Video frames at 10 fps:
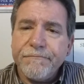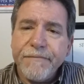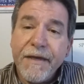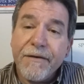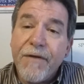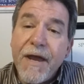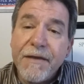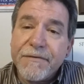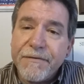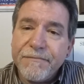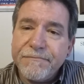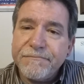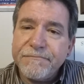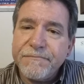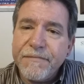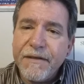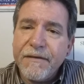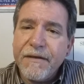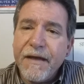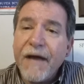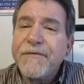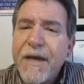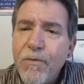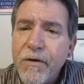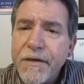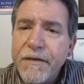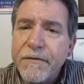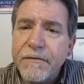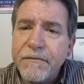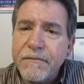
Yeah, great. How's that working?